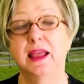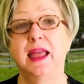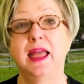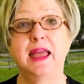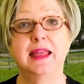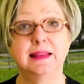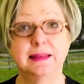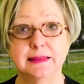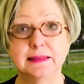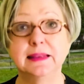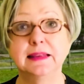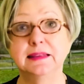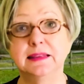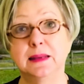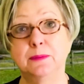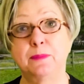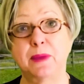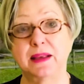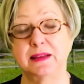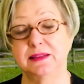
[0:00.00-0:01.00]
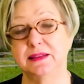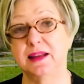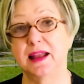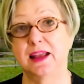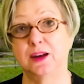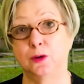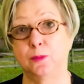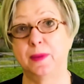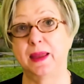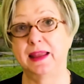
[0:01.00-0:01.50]
and it's listed by
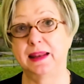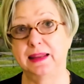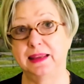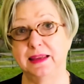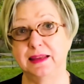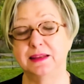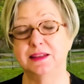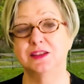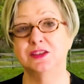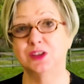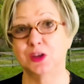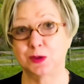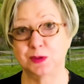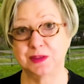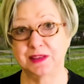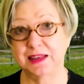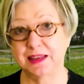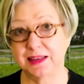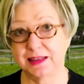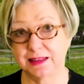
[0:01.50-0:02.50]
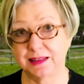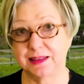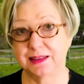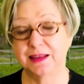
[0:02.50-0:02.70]
Snyder Bailey and Associates.